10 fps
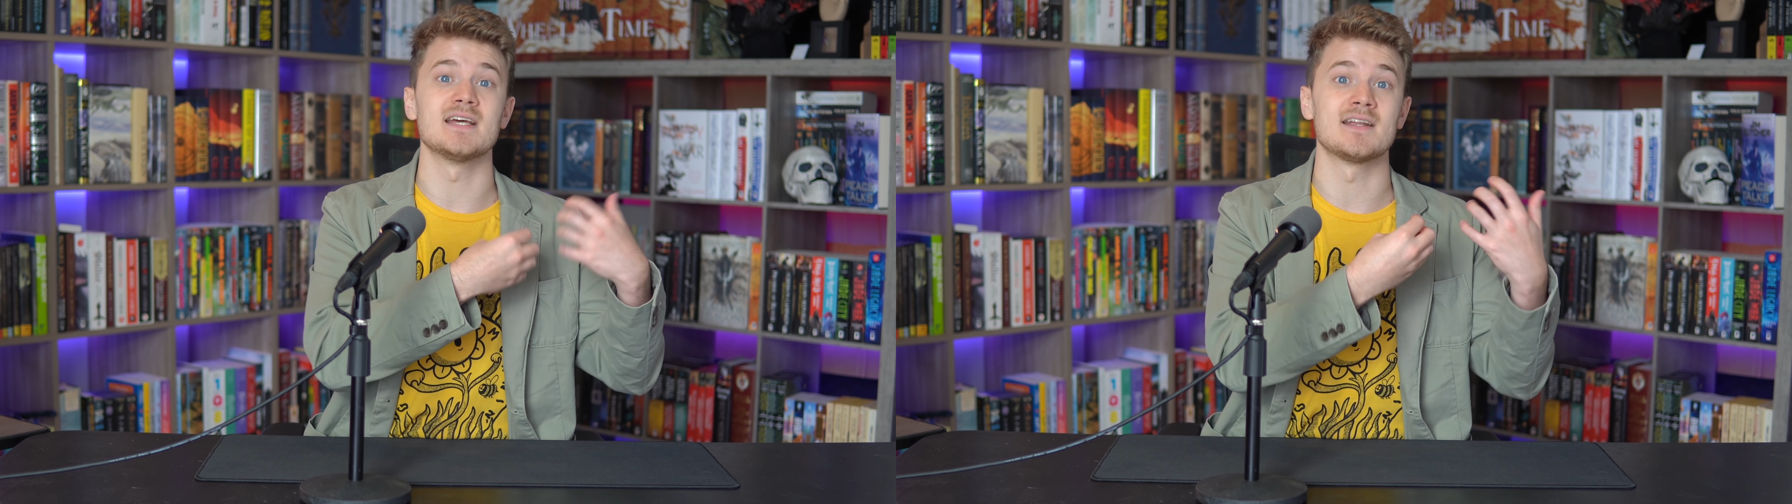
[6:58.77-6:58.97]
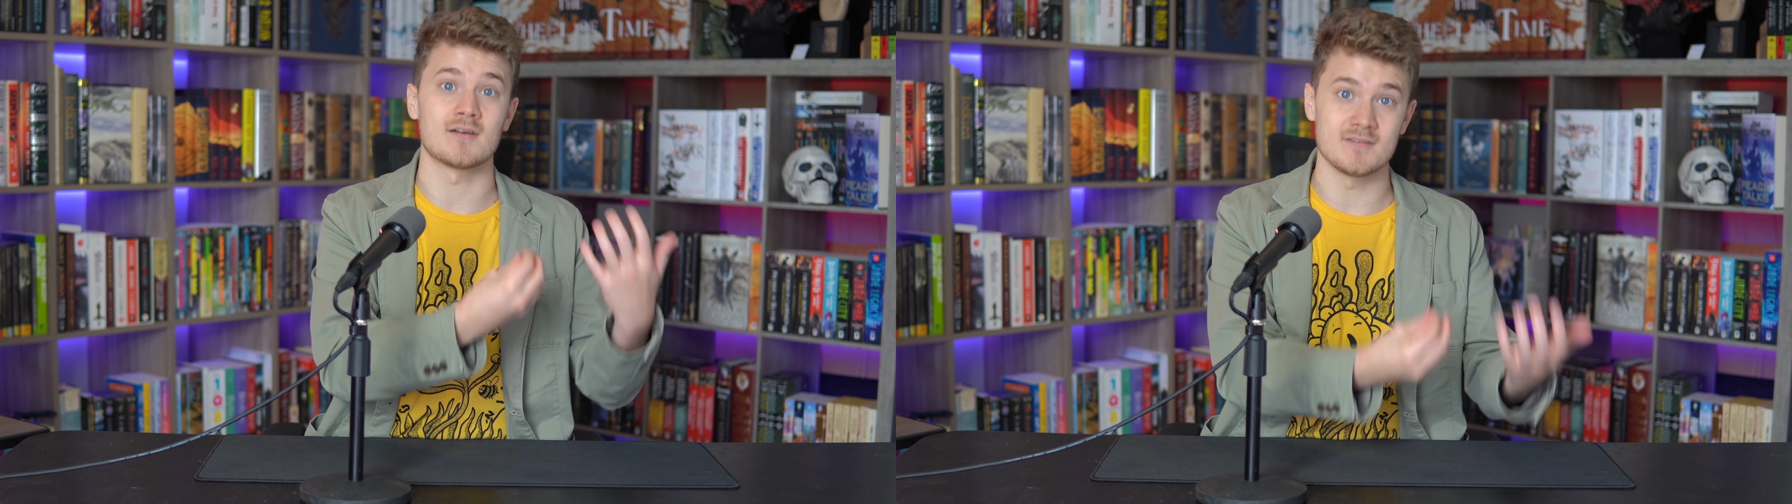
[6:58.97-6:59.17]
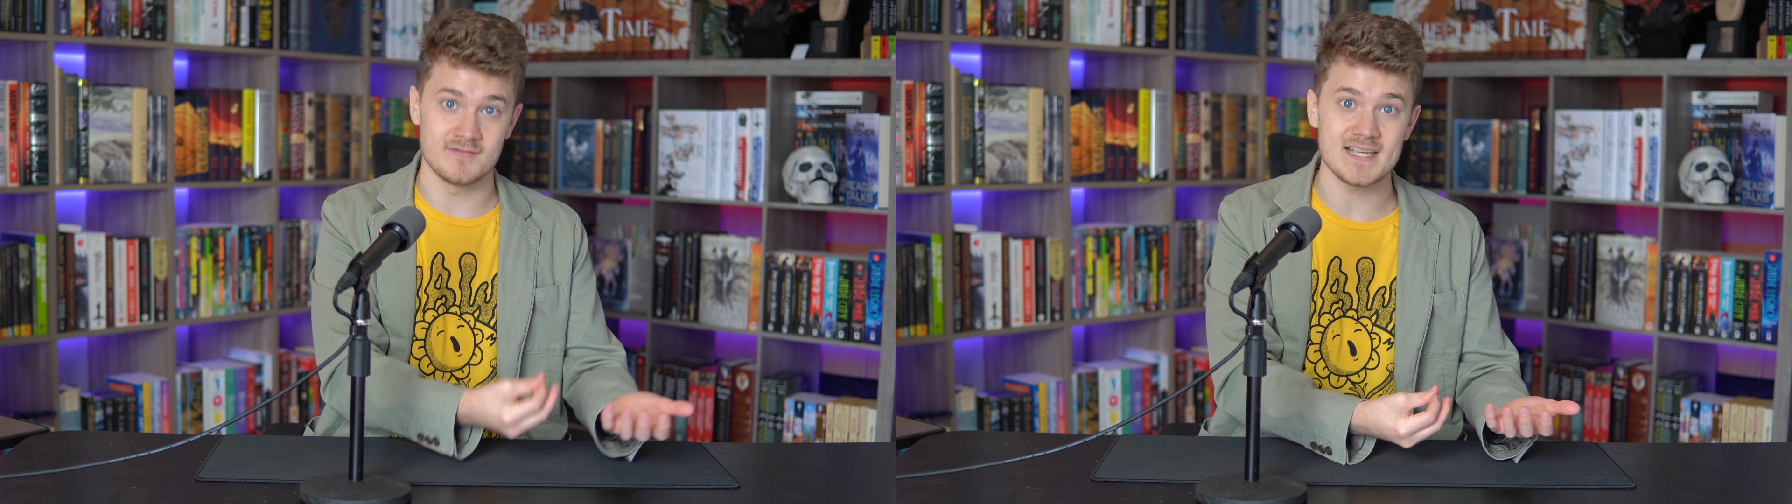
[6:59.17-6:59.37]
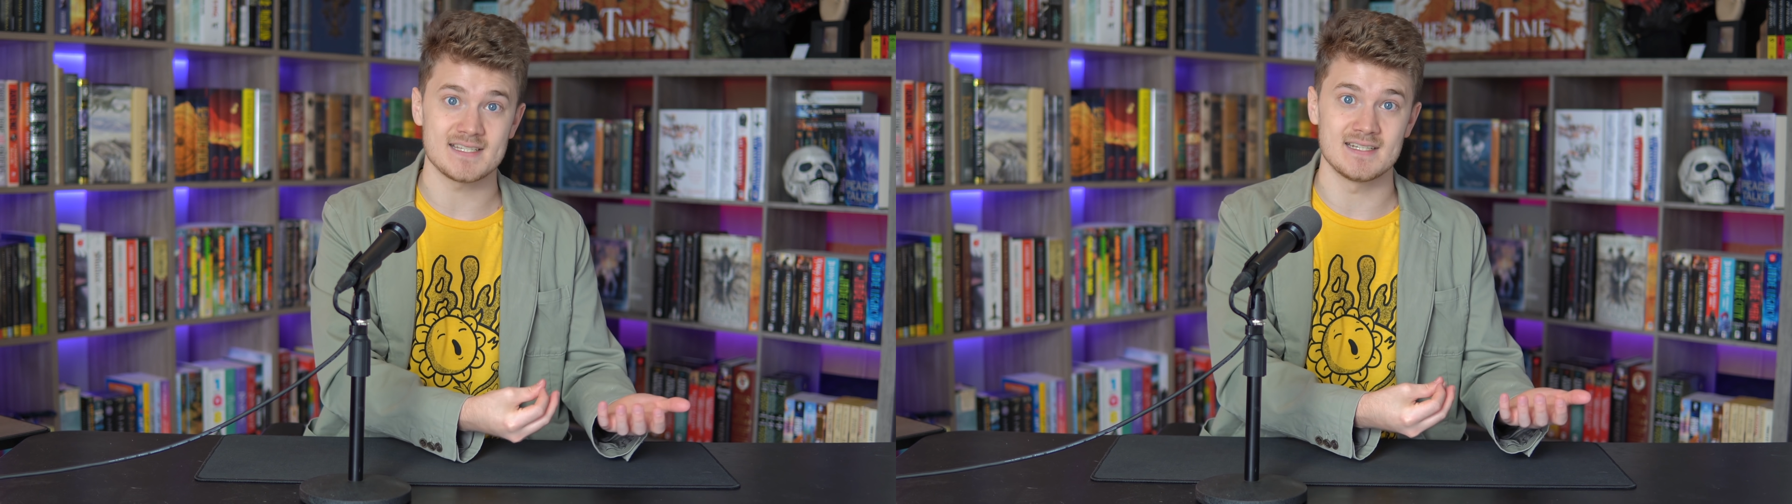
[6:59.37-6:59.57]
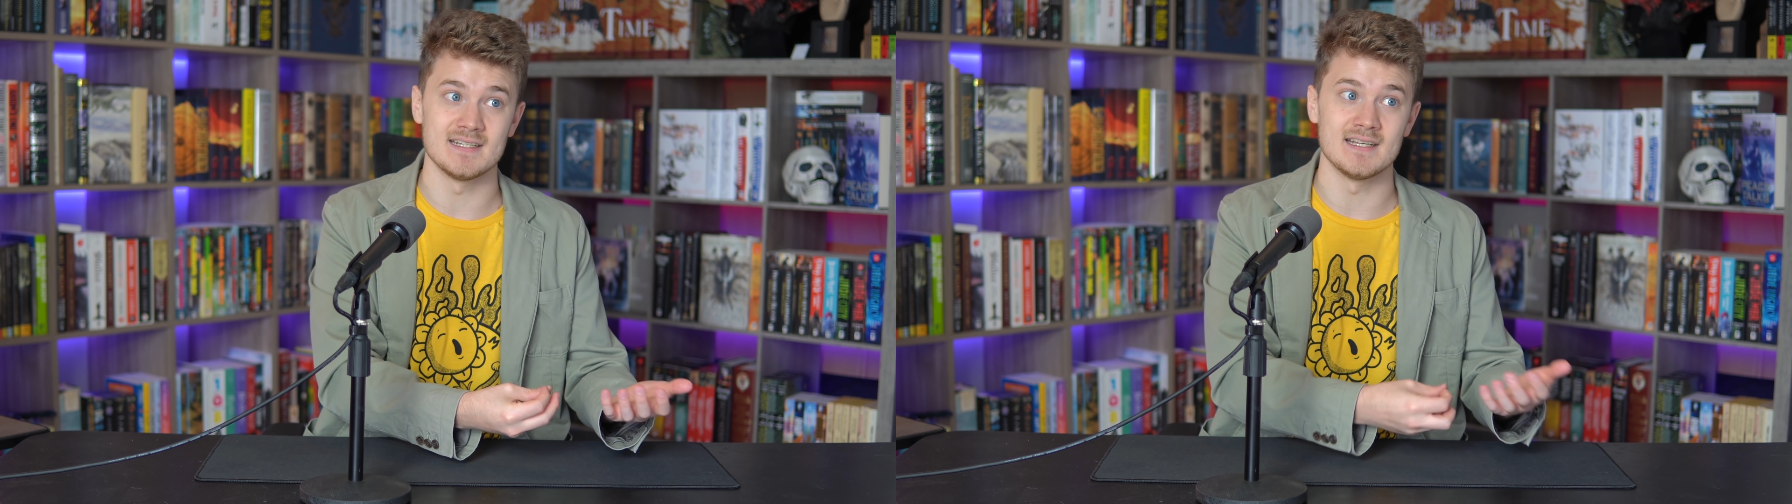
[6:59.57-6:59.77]
and are
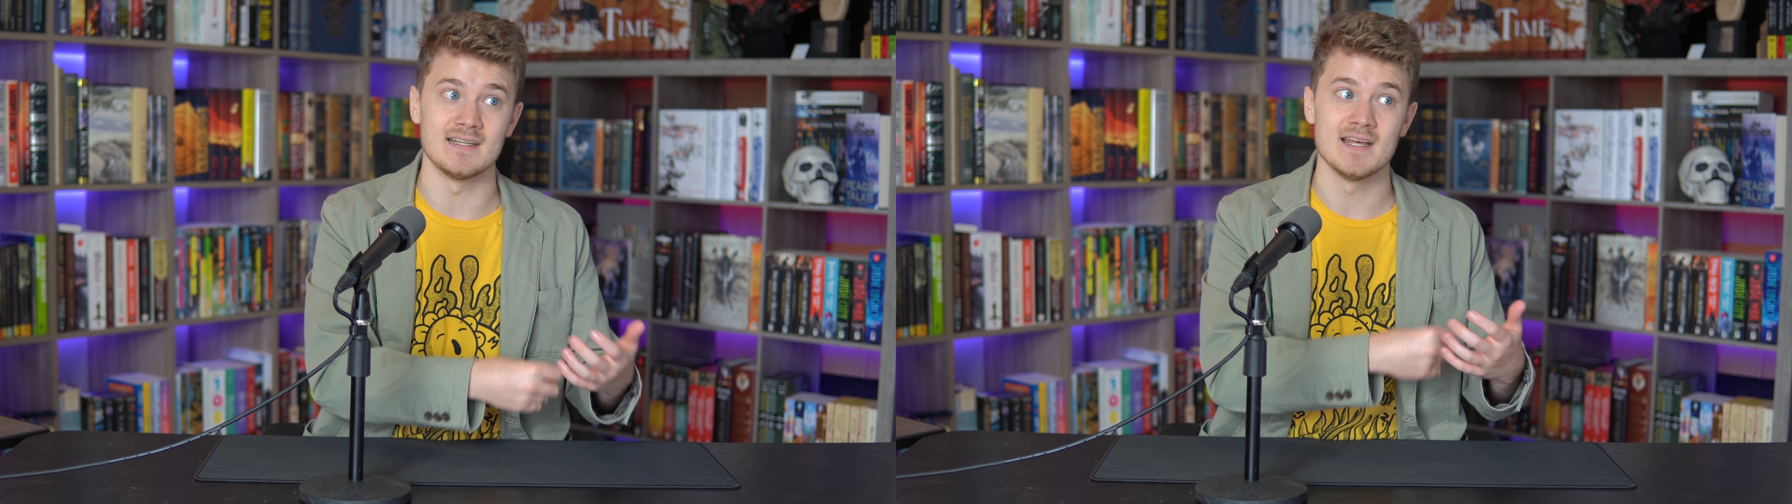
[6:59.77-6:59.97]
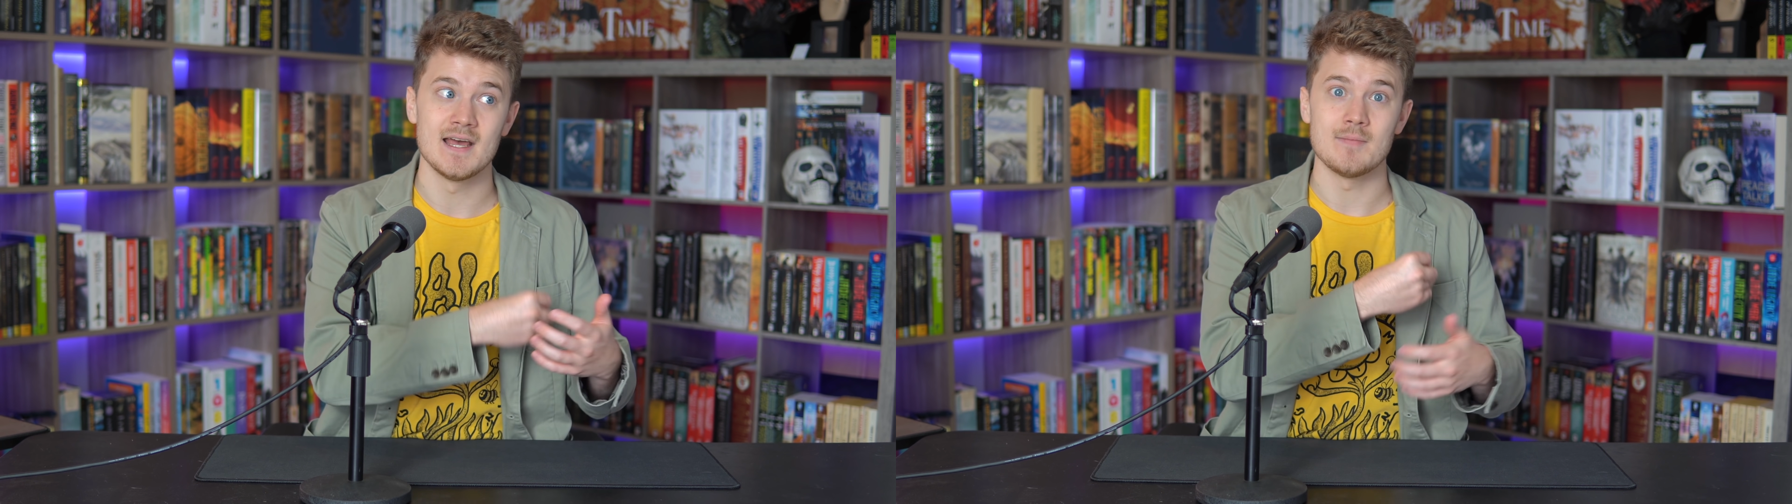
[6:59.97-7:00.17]
invested in